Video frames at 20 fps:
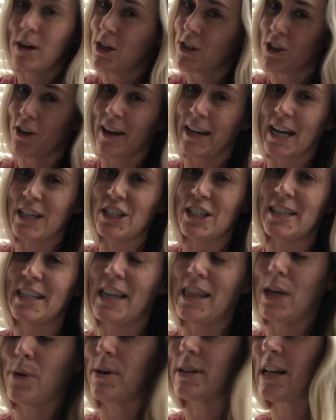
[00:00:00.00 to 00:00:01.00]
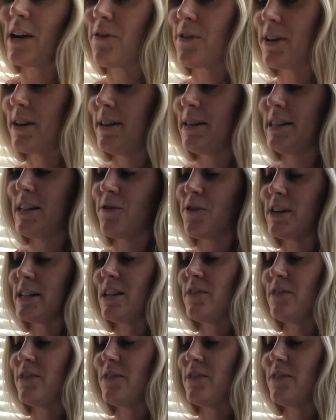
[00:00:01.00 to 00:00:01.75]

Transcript: So like I just said, there were different